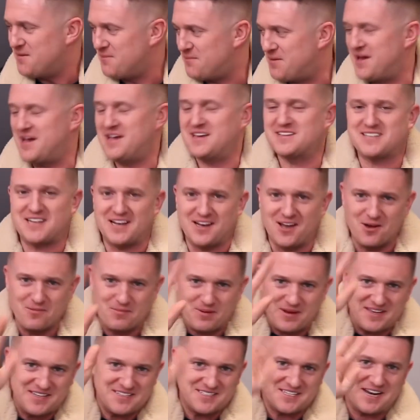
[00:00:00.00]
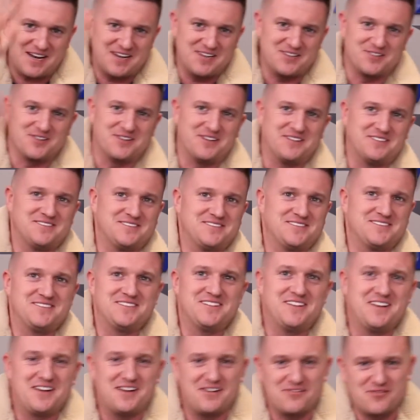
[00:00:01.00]
Piers, hello Piers, how you doing?
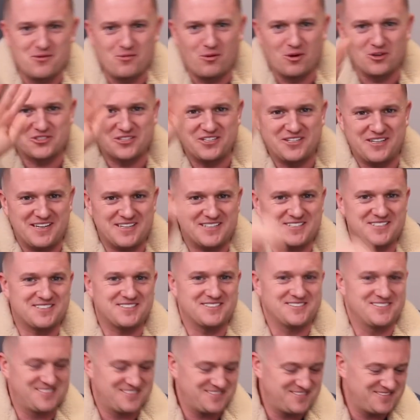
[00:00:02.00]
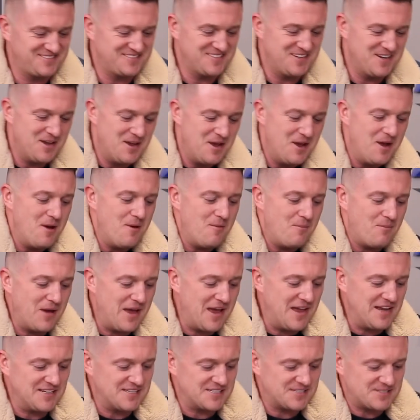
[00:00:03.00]
If you're watching this.
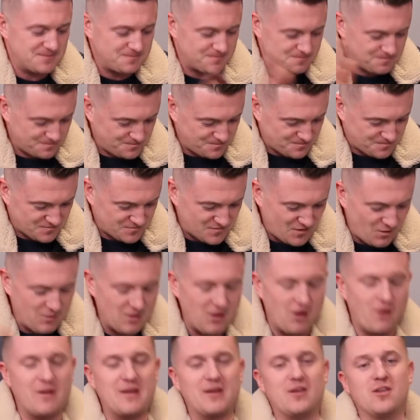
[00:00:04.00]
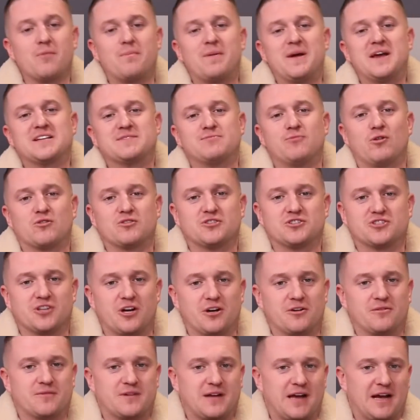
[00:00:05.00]
Piers, when I went on the Piers Morgan show,
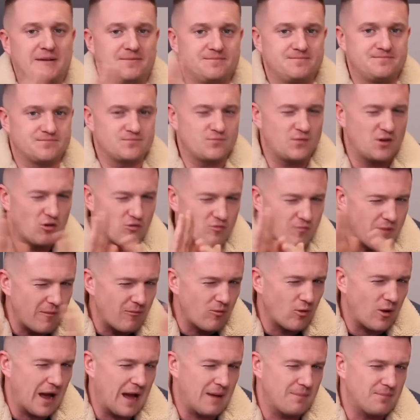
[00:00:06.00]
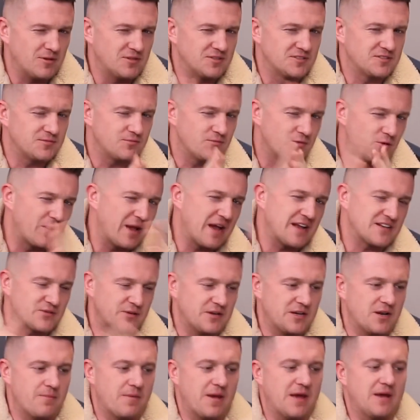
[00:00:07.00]
okay, we all remember what happened, we'll get to
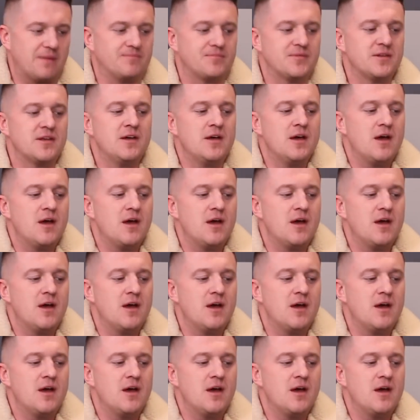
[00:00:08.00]
it in a bit.